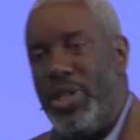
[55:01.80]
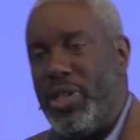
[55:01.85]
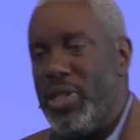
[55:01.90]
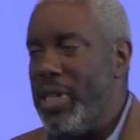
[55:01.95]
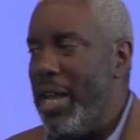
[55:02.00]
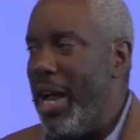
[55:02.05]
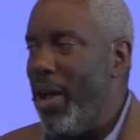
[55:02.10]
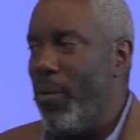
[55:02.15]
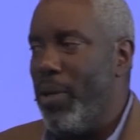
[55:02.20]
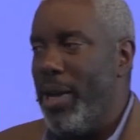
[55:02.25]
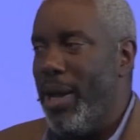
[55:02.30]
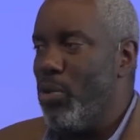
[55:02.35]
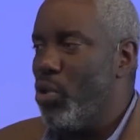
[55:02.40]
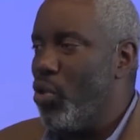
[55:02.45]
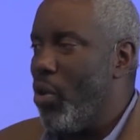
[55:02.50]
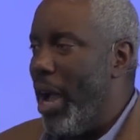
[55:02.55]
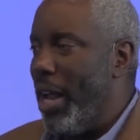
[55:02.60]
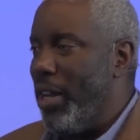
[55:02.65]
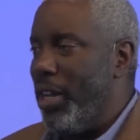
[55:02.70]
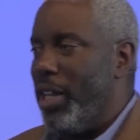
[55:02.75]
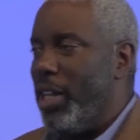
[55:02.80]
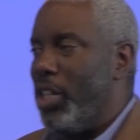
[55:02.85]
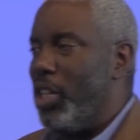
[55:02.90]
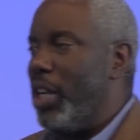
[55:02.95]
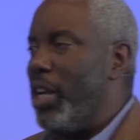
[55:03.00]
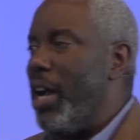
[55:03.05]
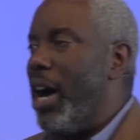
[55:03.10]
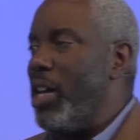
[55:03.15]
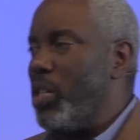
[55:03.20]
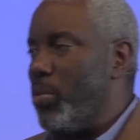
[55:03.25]
just not when I'm trying to get
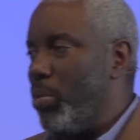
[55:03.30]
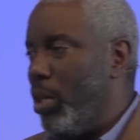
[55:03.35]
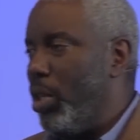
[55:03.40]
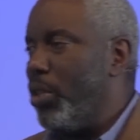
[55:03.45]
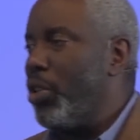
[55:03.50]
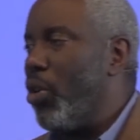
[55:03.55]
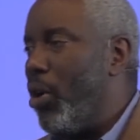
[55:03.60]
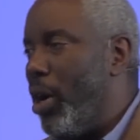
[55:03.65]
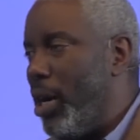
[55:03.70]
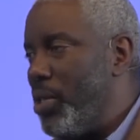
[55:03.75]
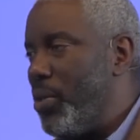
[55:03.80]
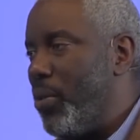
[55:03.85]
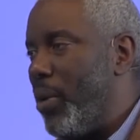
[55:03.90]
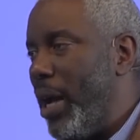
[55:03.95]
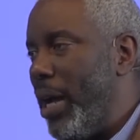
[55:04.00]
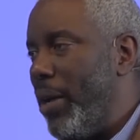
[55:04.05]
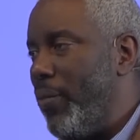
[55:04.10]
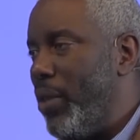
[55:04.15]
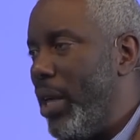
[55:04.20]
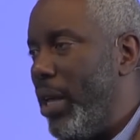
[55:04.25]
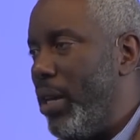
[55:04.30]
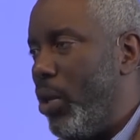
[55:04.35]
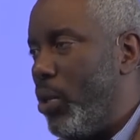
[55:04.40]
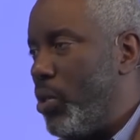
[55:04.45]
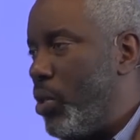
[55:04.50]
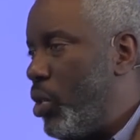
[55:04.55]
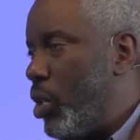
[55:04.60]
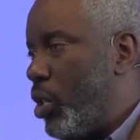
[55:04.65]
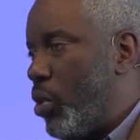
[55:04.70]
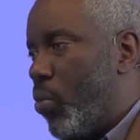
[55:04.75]
the gospel across, right? That
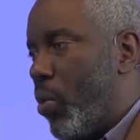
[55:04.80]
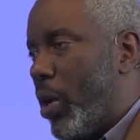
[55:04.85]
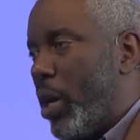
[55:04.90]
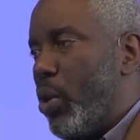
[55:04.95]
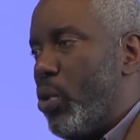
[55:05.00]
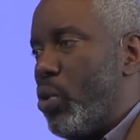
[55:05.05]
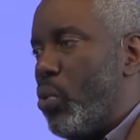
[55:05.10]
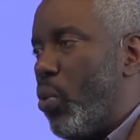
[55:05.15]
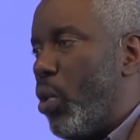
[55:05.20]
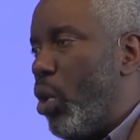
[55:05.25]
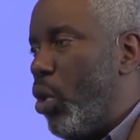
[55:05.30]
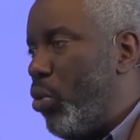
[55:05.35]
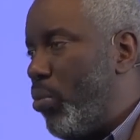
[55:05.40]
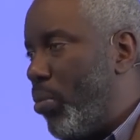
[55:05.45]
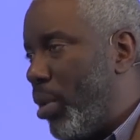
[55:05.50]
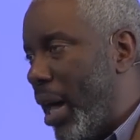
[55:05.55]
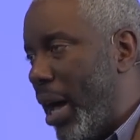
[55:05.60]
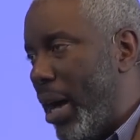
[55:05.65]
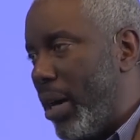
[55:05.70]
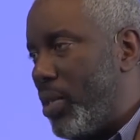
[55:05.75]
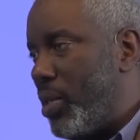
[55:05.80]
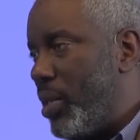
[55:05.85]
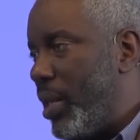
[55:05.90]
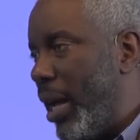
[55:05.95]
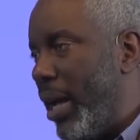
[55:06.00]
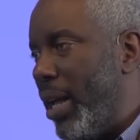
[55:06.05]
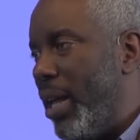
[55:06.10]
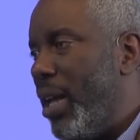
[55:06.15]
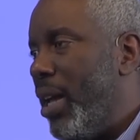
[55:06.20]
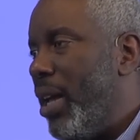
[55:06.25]
those are just one of those roadblocks
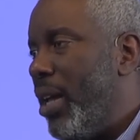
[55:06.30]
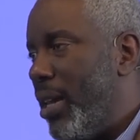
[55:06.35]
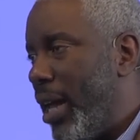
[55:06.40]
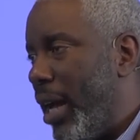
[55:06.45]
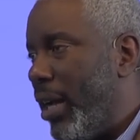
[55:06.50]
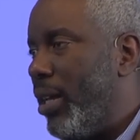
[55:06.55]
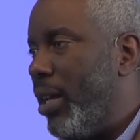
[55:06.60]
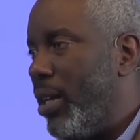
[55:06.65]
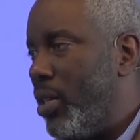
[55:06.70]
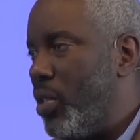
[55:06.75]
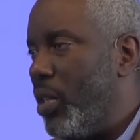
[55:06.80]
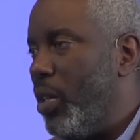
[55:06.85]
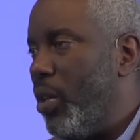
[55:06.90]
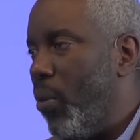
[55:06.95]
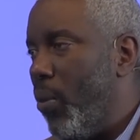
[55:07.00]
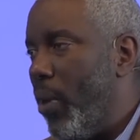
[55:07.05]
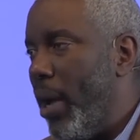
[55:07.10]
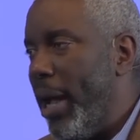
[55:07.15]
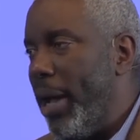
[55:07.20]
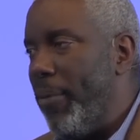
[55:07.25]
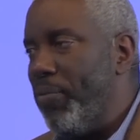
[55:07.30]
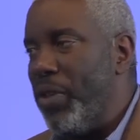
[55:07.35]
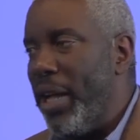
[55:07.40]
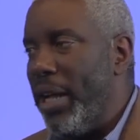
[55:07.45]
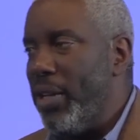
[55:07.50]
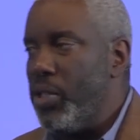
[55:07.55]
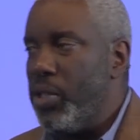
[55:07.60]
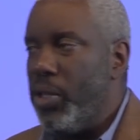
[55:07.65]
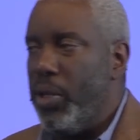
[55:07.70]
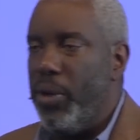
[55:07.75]
that, that gets in the way.
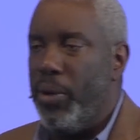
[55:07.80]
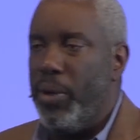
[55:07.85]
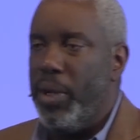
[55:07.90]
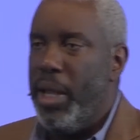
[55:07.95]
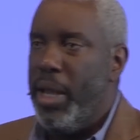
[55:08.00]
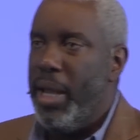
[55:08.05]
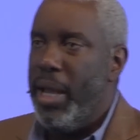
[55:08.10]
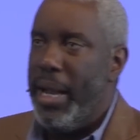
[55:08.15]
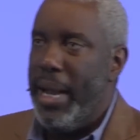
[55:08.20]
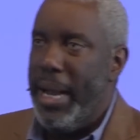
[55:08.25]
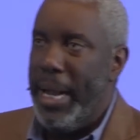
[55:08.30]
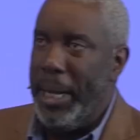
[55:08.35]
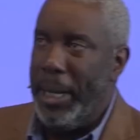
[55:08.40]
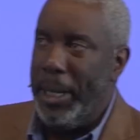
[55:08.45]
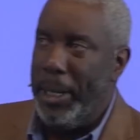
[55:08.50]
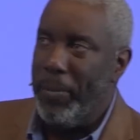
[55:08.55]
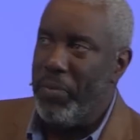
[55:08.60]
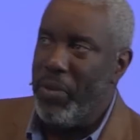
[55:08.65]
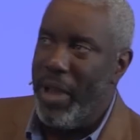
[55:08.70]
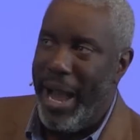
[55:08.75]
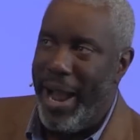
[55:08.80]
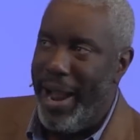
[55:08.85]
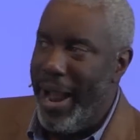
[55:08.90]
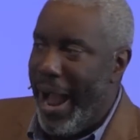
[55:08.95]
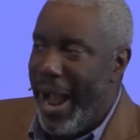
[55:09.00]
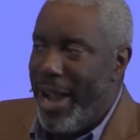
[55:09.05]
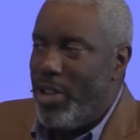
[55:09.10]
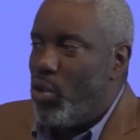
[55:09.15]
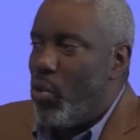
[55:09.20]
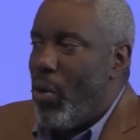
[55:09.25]
And so um, I,
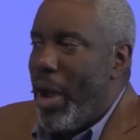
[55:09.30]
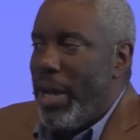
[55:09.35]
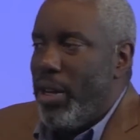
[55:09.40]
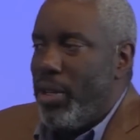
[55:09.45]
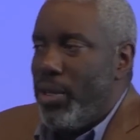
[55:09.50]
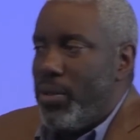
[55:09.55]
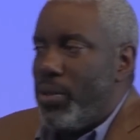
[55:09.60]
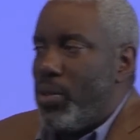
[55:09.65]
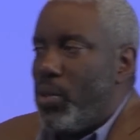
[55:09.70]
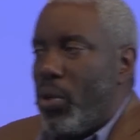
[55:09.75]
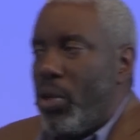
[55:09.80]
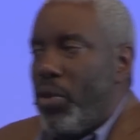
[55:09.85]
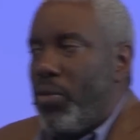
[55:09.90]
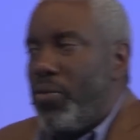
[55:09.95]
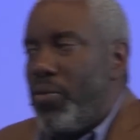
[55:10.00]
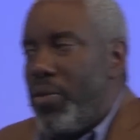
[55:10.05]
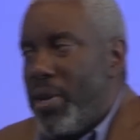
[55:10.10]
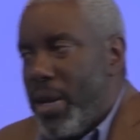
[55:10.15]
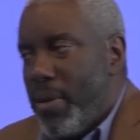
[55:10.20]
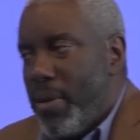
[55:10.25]
I try to sort of